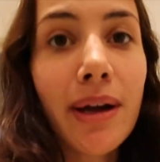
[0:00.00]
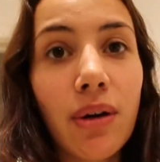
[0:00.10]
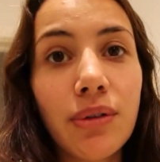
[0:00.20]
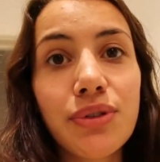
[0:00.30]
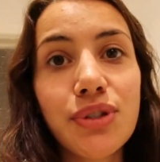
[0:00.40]
in my
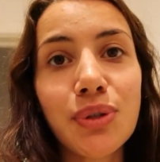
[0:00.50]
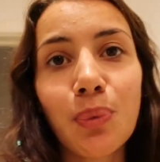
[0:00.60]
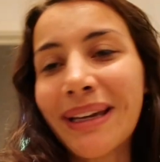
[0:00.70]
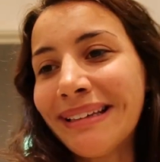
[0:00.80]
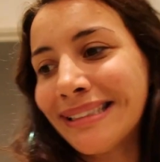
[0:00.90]

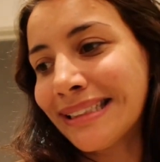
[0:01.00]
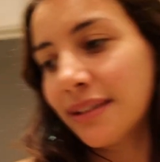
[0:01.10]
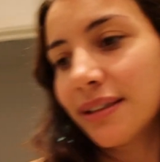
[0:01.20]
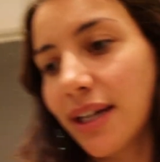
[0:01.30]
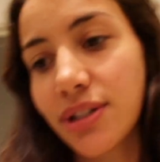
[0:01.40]
ensuite.
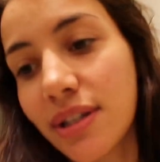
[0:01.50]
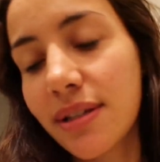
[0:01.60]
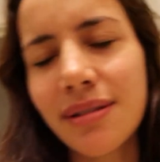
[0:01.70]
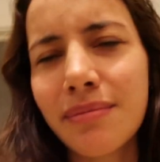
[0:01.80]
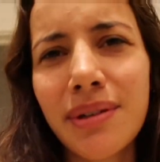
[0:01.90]
Actually,
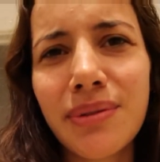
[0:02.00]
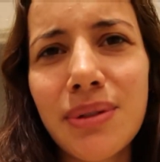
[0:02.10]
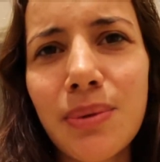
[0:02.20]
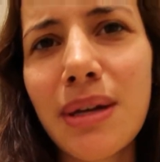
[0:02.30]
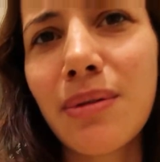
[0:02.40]
this isn't my
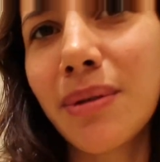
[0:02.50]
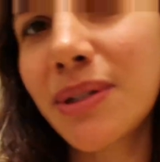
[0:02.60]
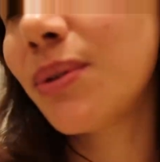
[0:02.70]
ensuite, what am I